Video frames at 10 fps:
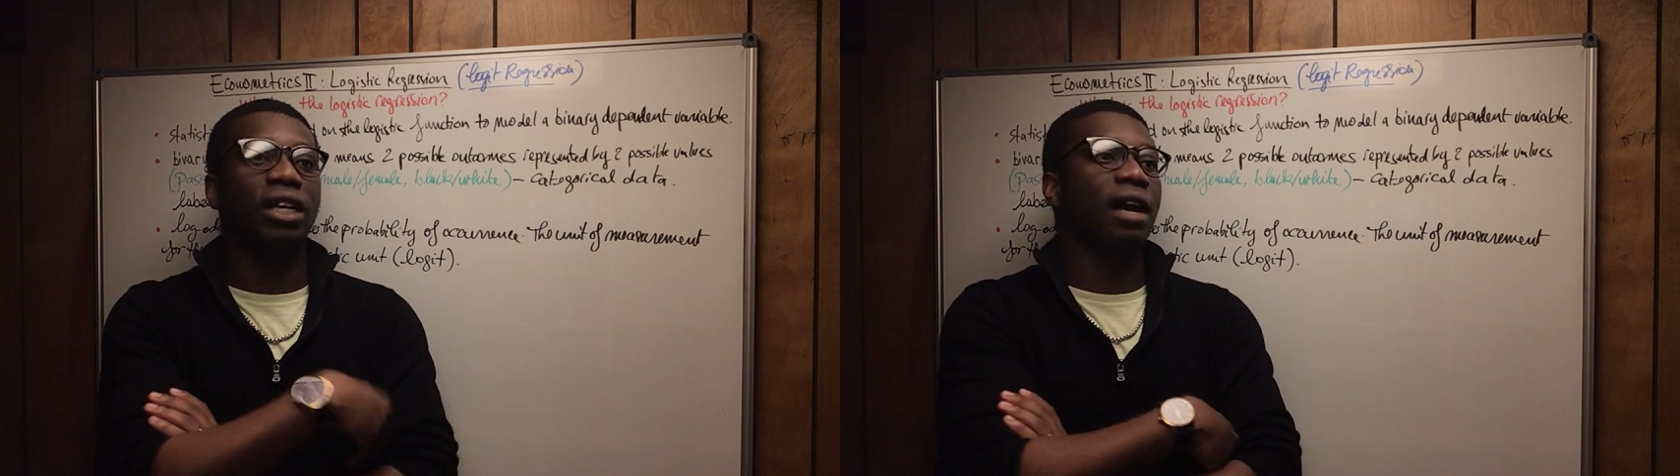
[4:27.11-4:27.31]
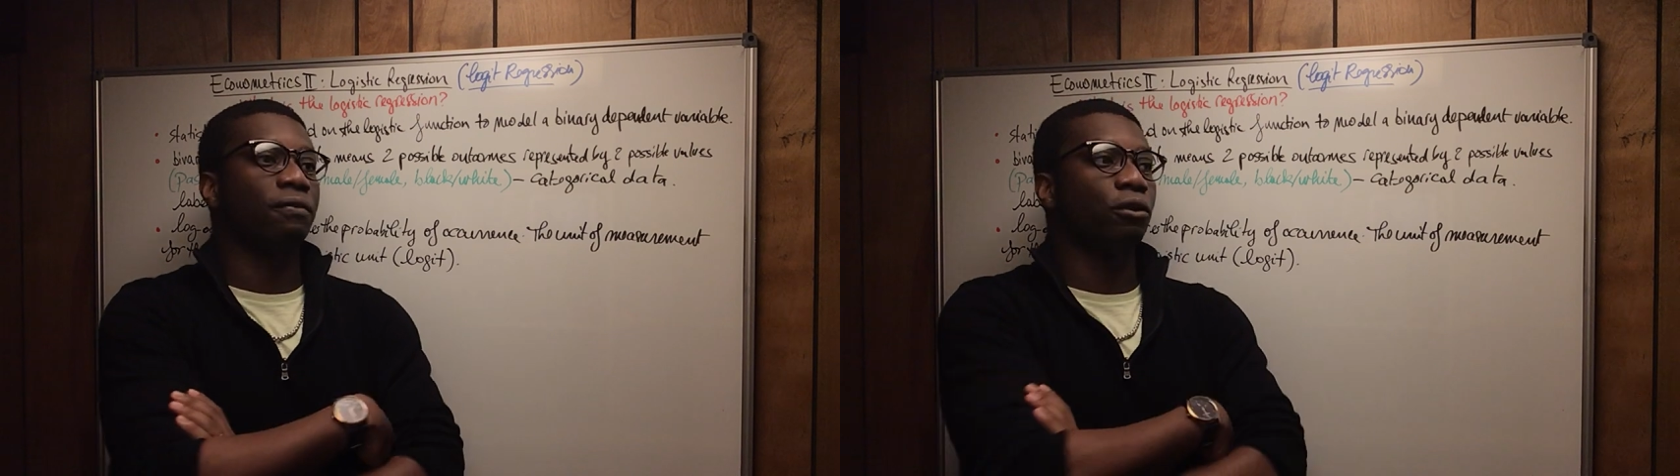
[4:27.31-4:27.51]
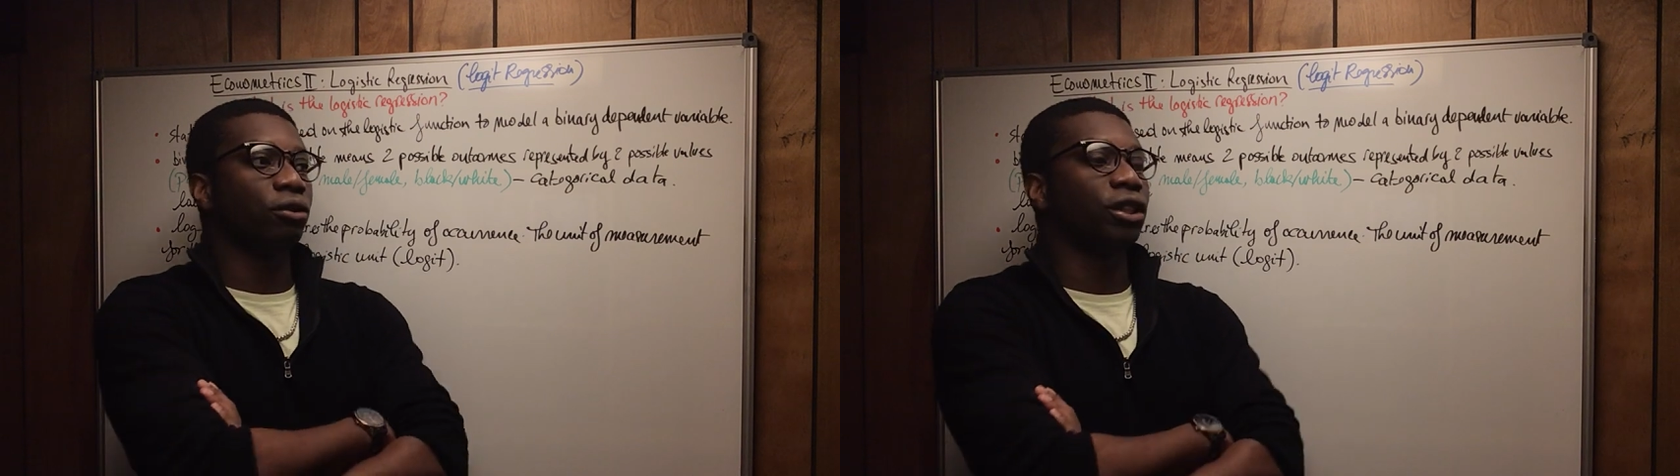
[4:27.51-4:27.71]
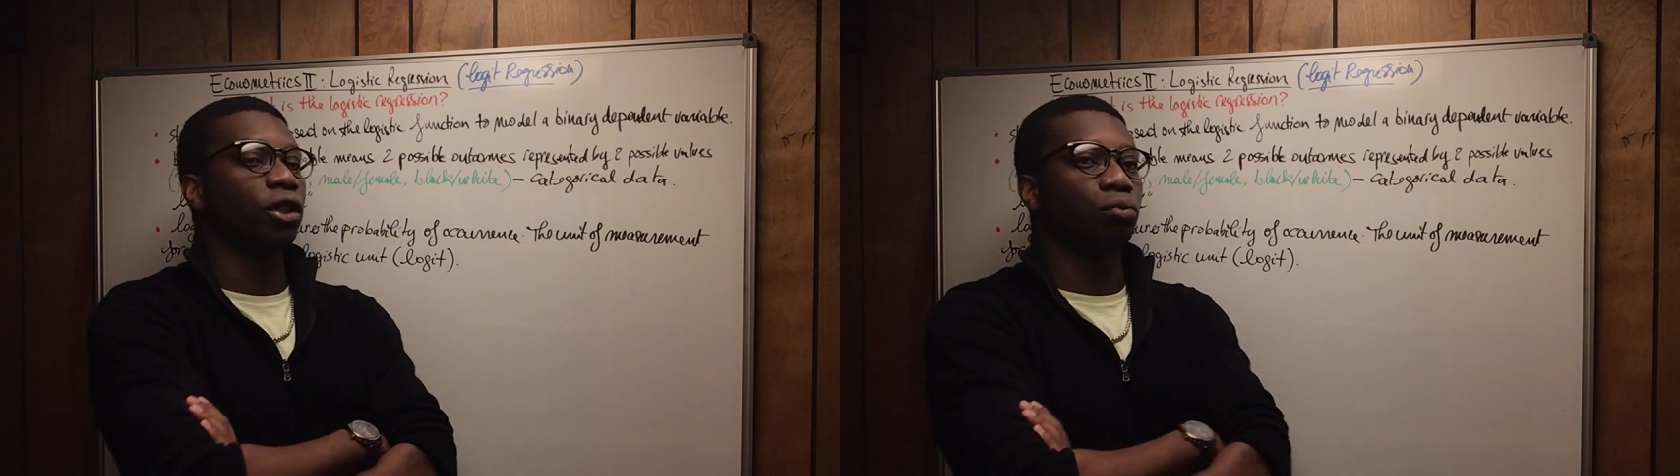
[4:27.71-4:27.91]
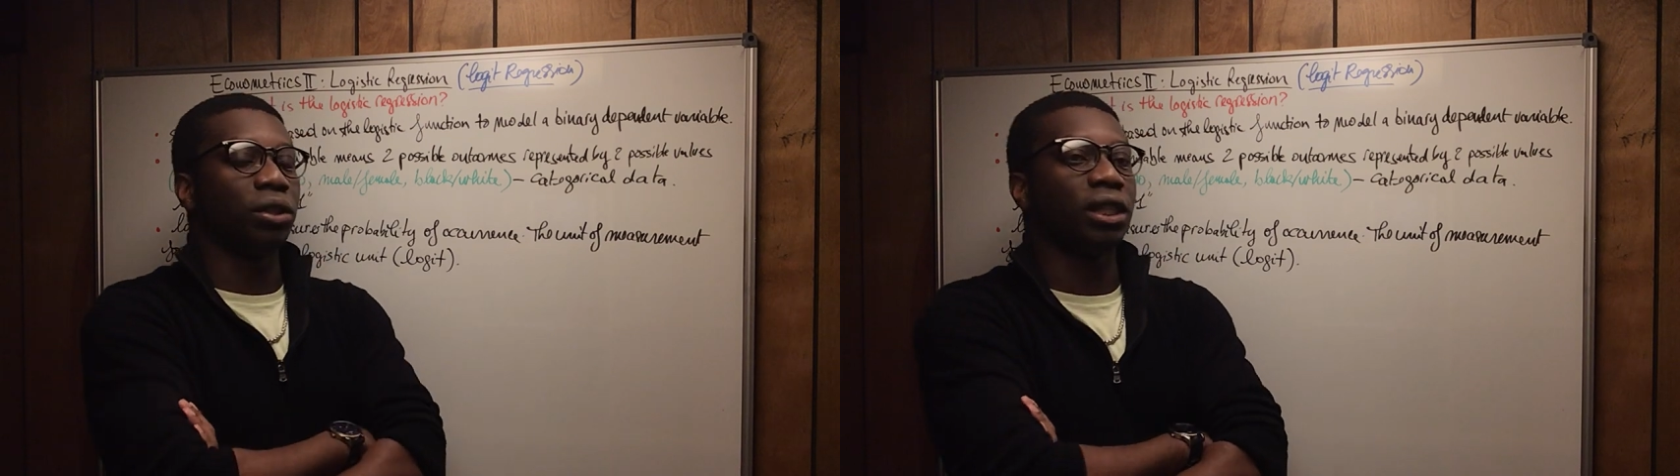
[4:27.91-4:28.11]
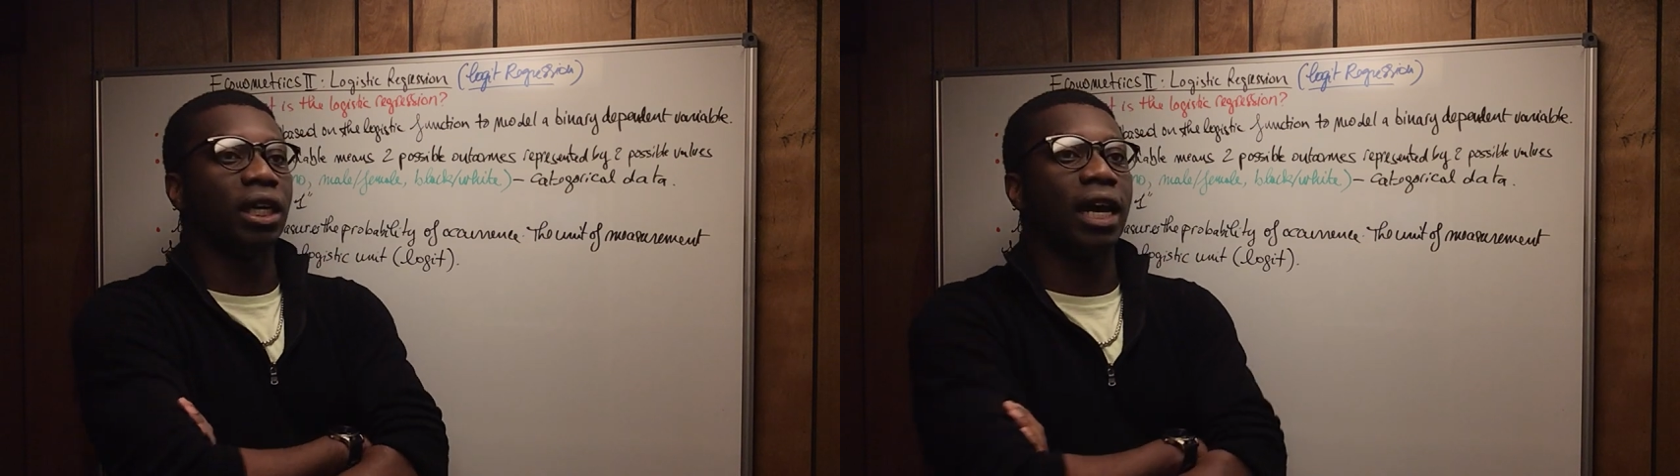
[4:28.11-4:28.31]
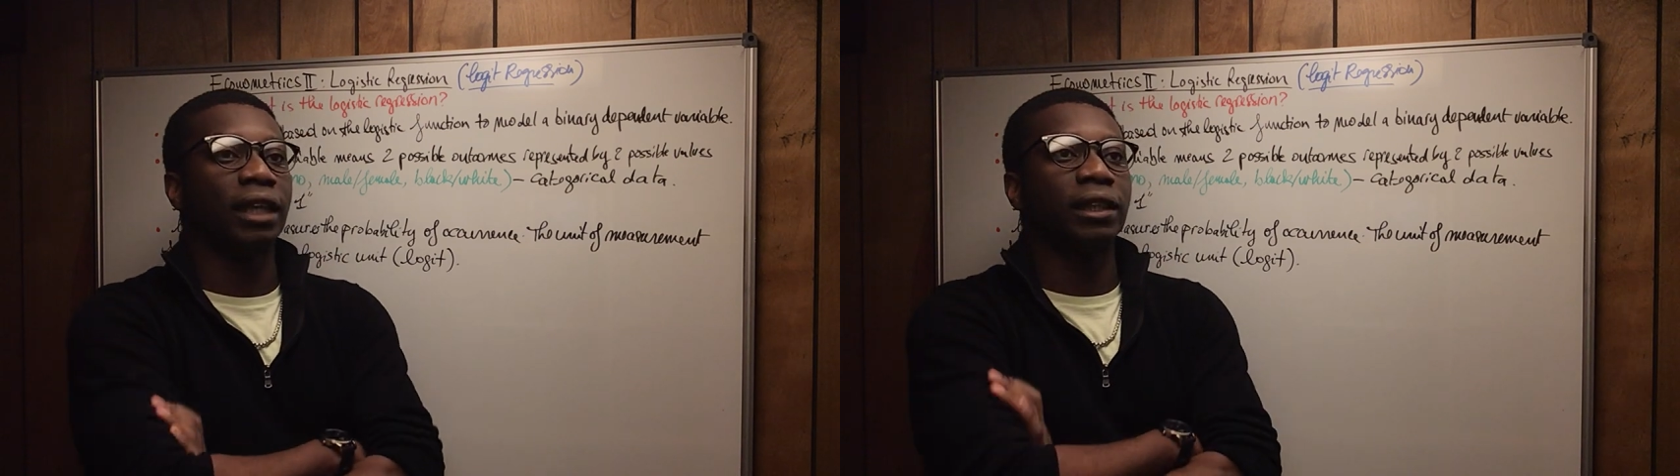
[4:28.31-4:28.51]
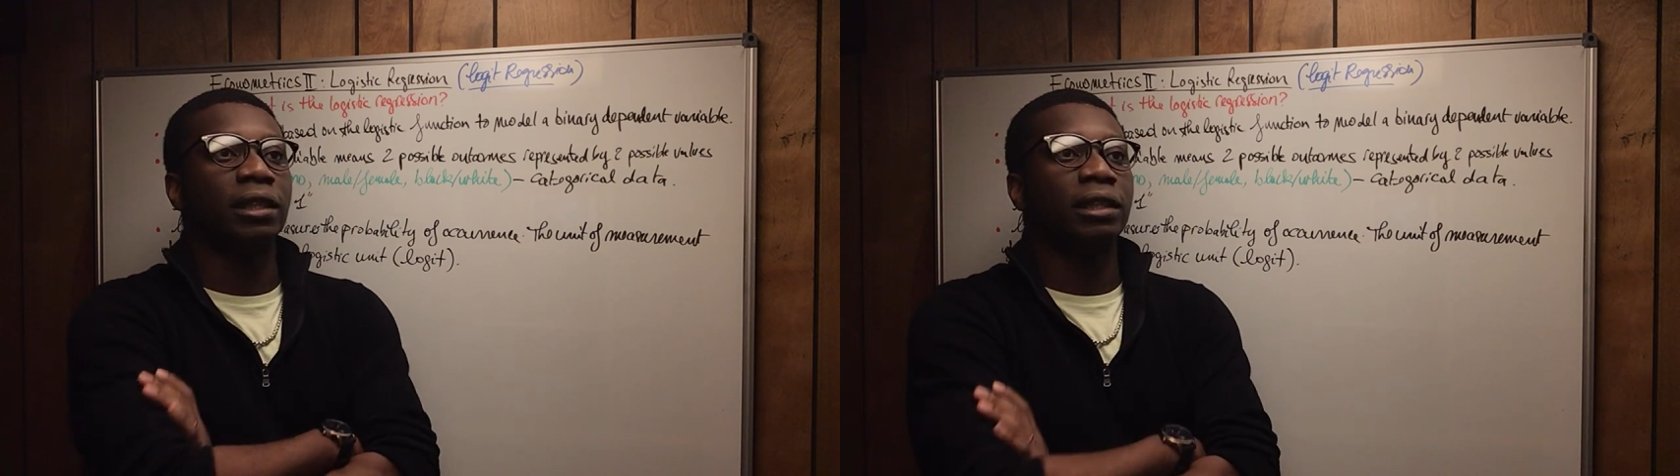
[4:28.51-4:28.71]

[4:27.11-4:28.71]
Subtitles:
Like for instance, we say that